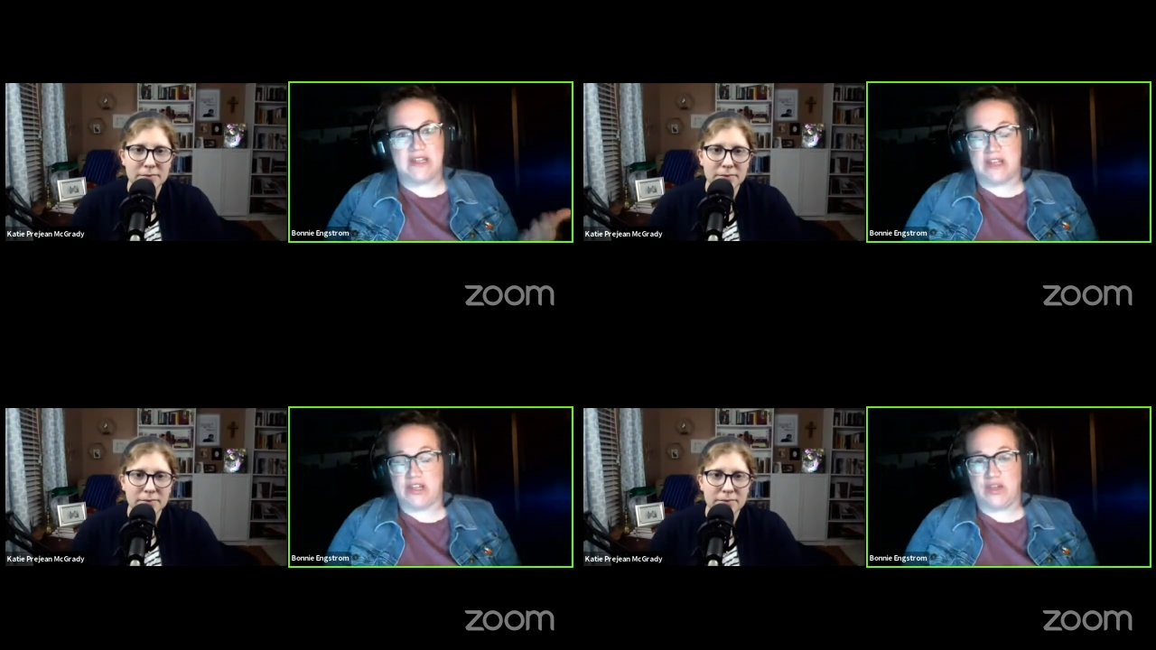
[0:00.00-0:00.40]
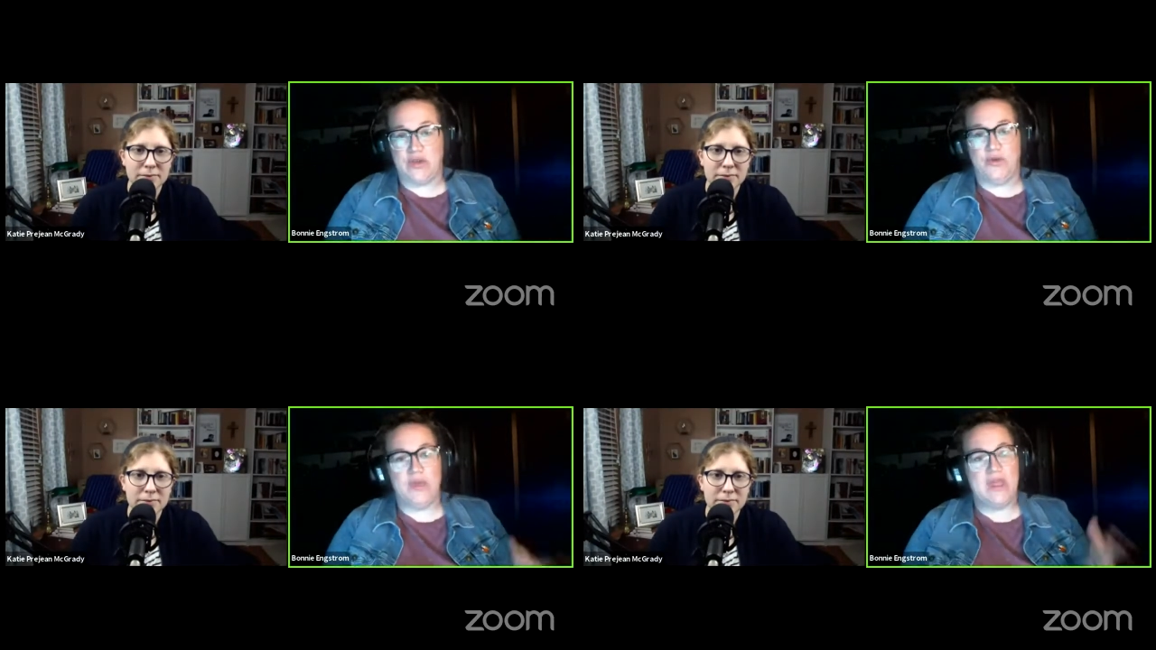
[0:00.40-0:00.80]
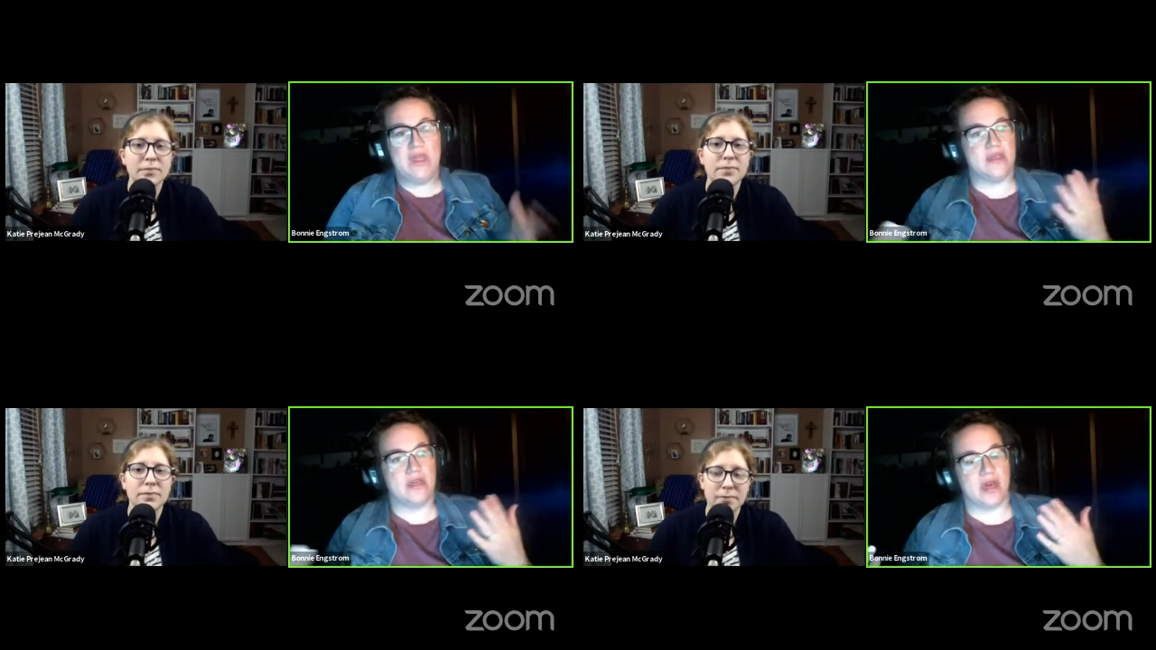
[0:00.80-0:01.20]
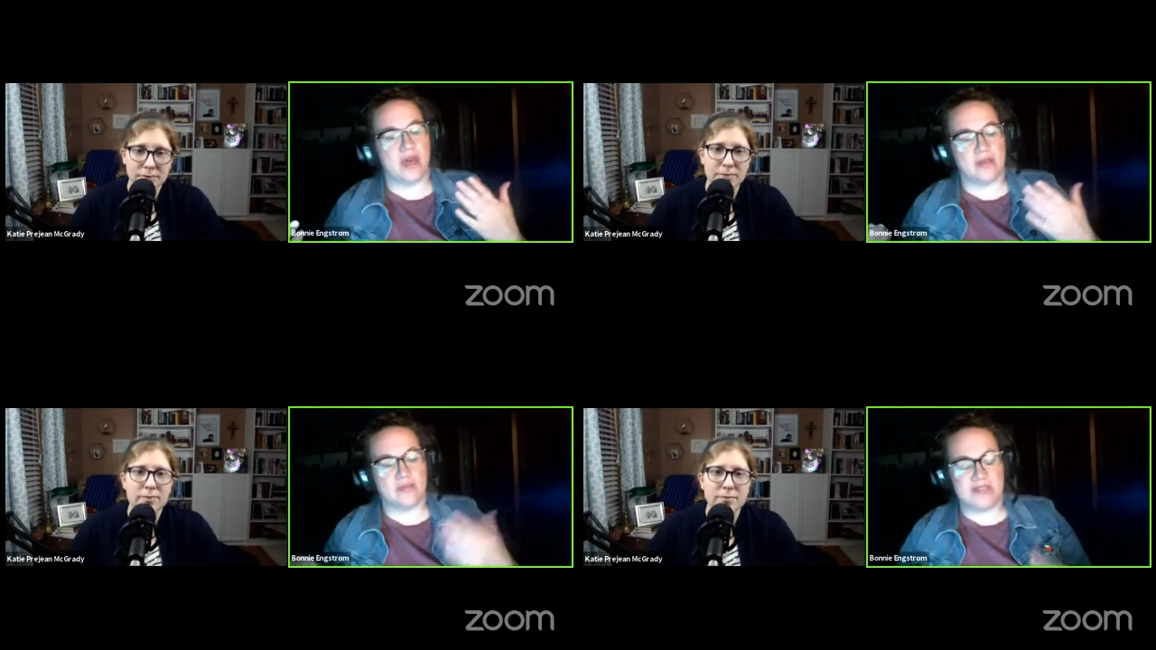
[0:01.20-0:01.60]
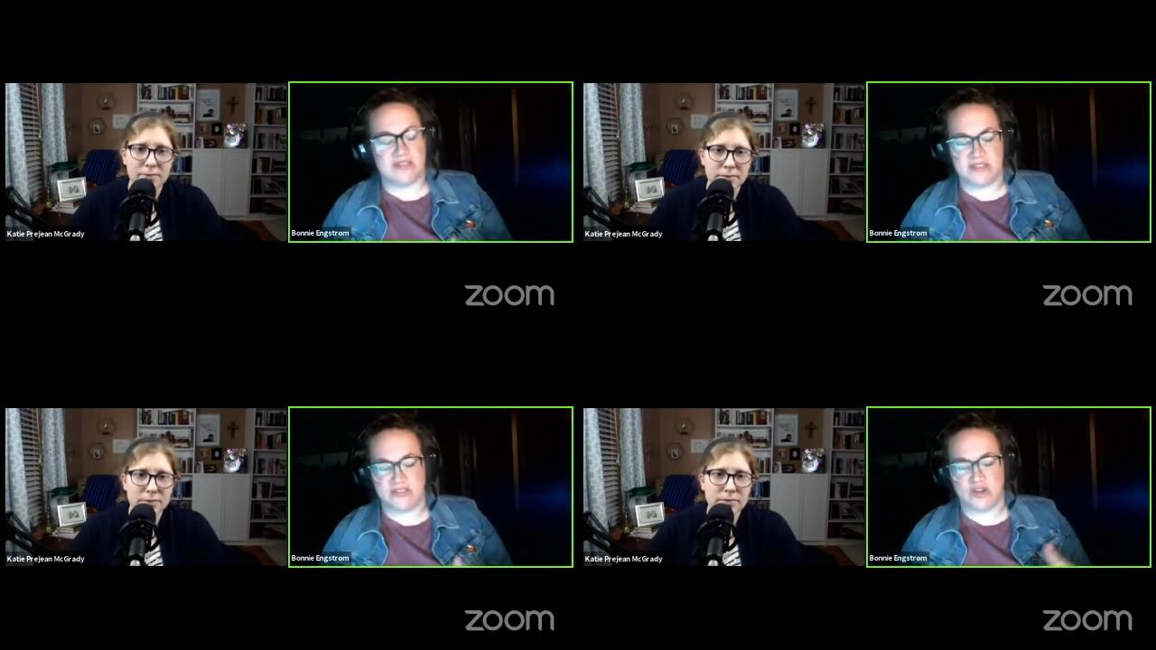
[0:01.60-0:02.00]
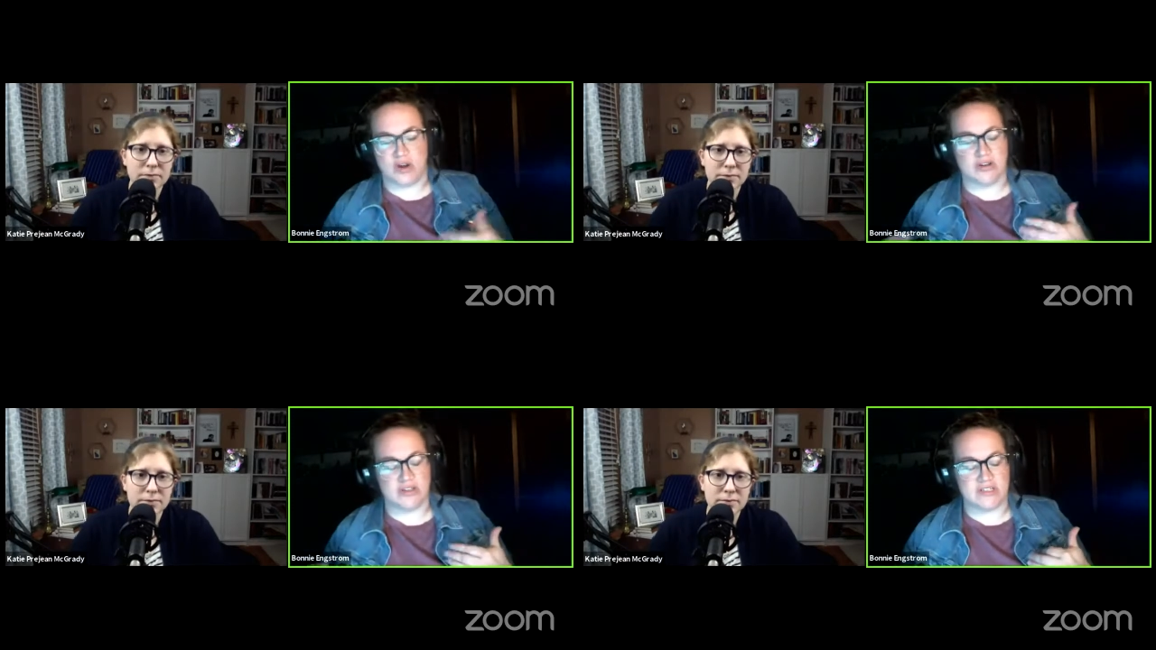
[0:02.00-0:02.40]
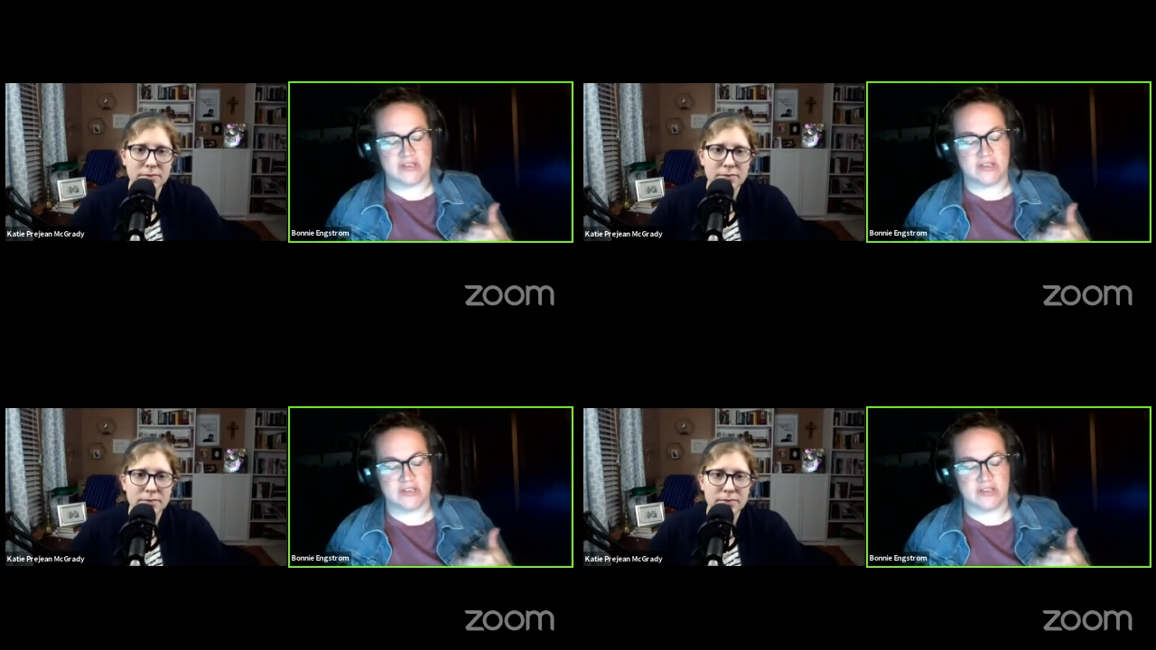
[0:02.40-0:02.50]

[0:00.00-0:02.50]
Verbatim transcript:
Speaker 1: NICU. Um, he's discharged,